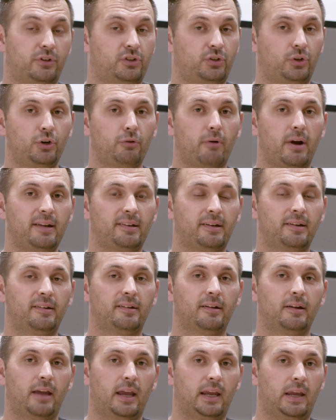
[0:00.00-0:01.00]
for two
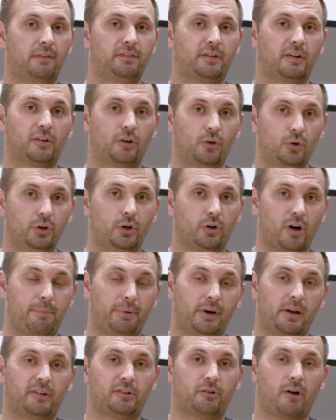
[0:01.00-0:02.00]
reasons. It gives us good grip
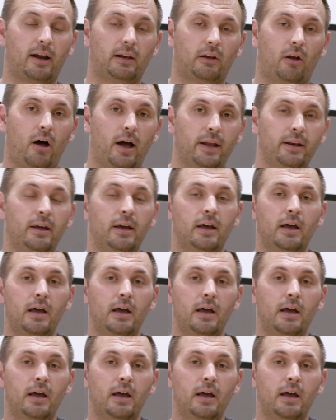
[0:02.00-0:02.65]
in a straight line,